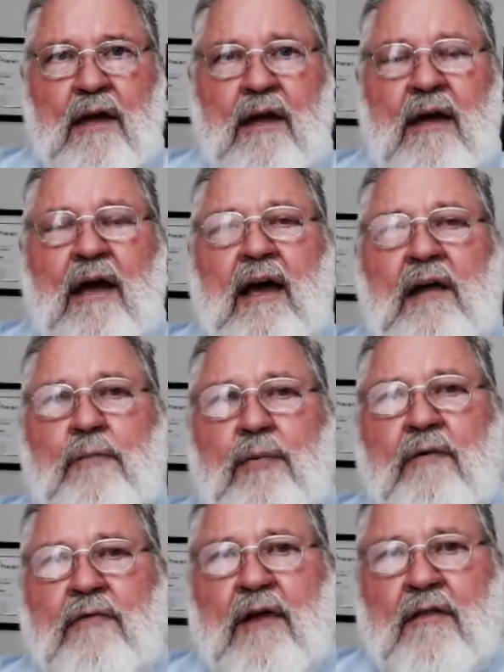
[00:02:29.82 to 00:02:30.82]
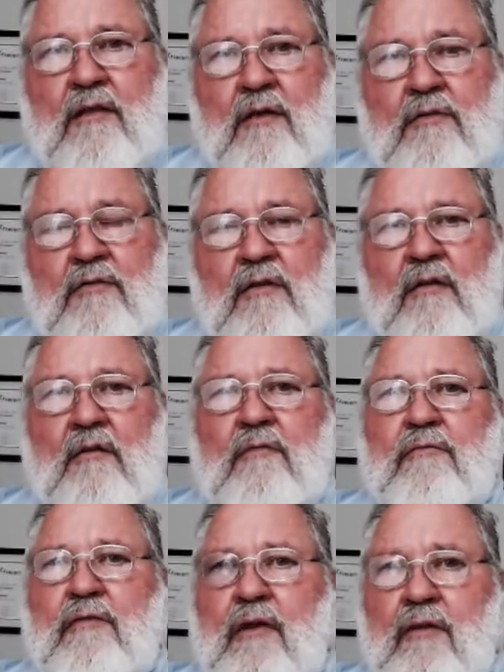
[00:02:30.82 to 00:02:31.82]
and prevent those.
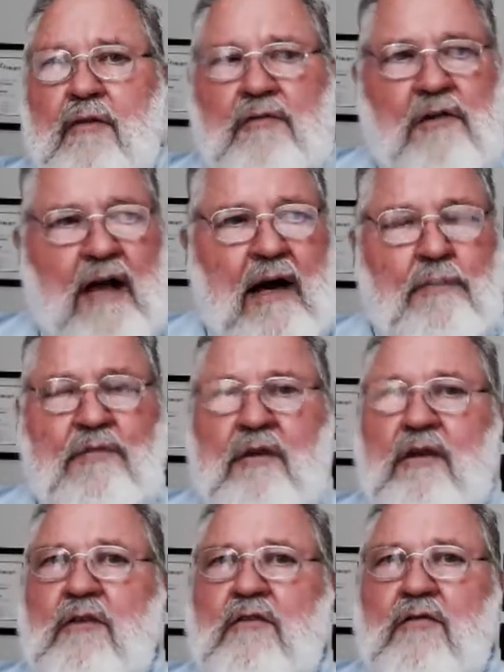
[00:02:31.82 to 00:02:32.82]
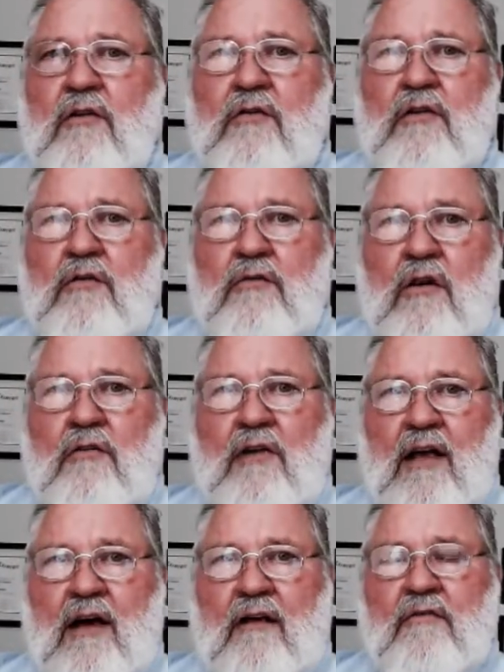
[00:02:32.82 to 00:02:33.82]
Fill those gaps so that you don't
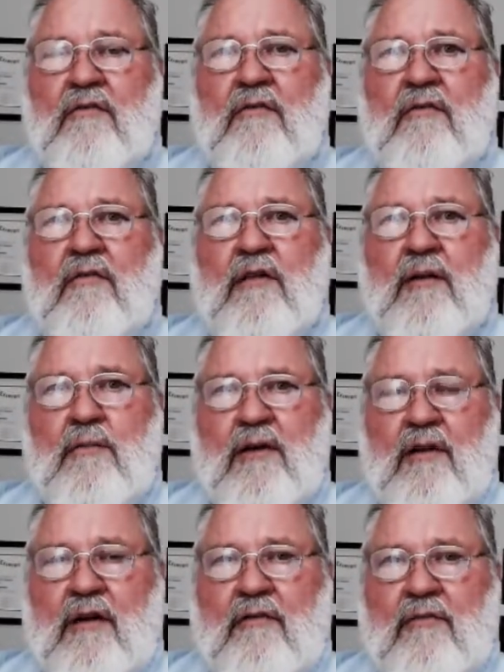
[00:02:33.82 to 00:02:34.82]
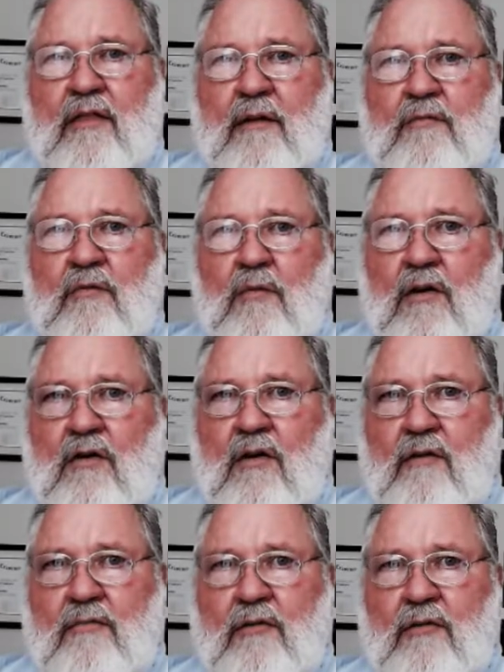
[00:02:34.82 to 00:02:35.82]
have the ability for them to walk
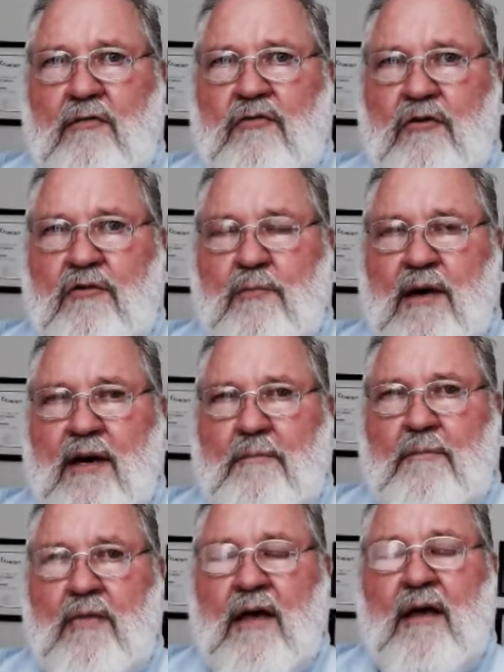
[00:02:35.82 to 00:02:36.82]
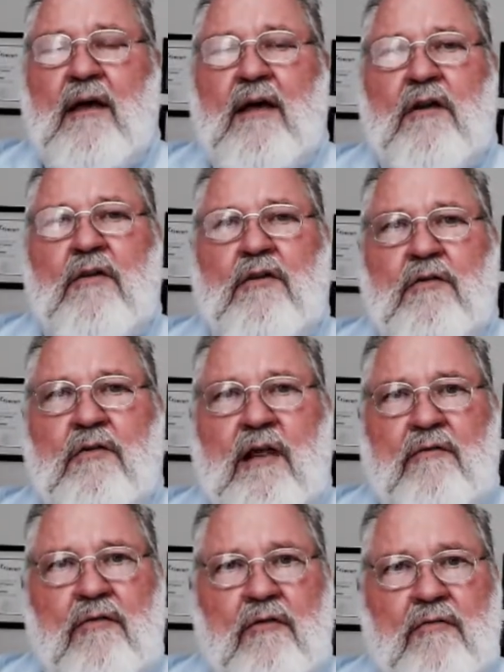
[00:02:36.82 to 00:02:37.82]
off with the church money. You're doing that
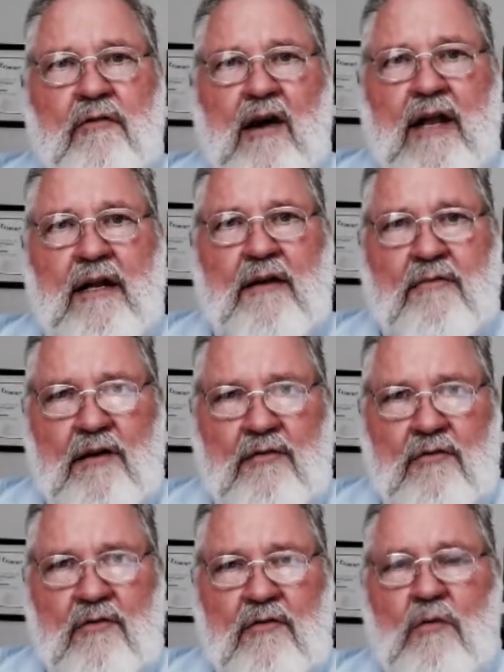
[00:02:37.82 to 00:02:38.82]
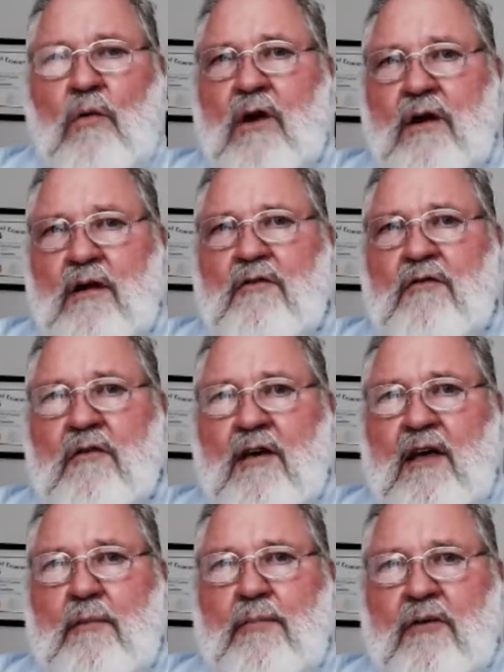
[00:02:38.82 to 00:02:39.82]
for a variety of reasons. One is to
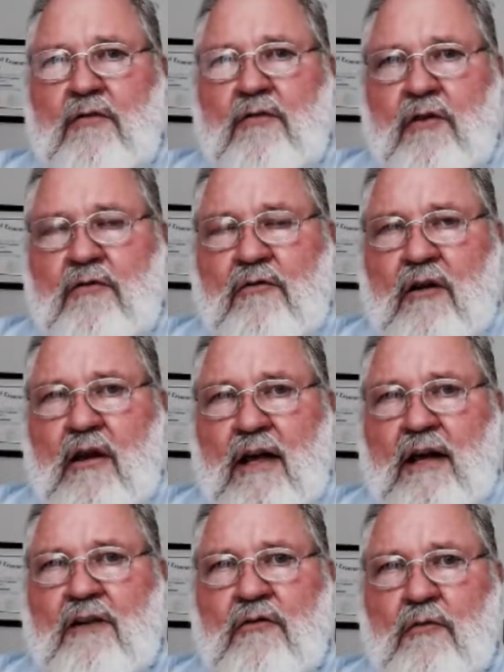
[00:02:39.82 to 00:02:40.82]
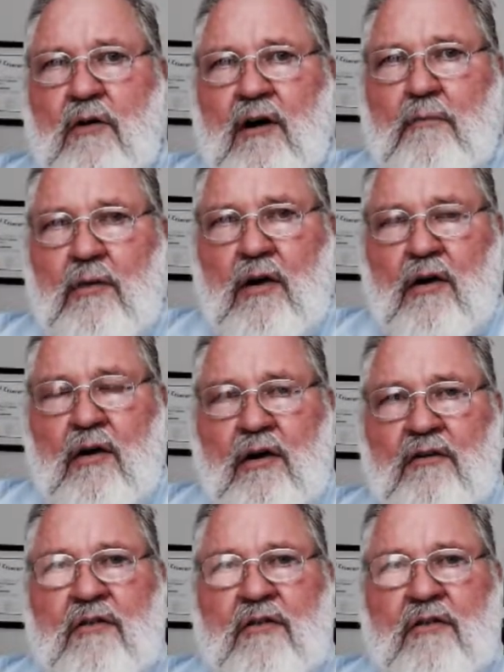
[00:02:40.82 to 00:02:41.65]
keep the church collection where it belongs.